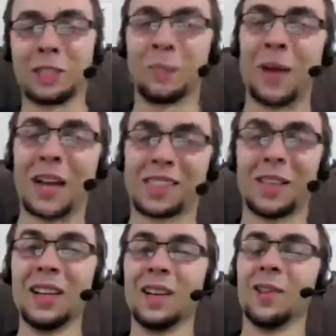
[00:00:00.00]
best
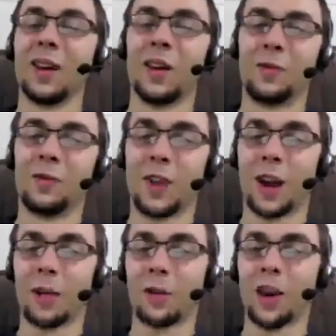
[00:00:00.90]
of
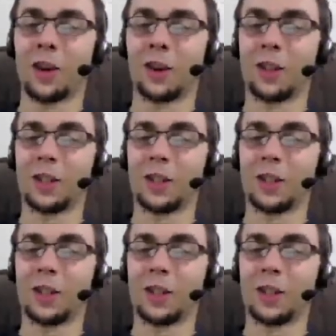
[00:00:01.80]
Violent characters, and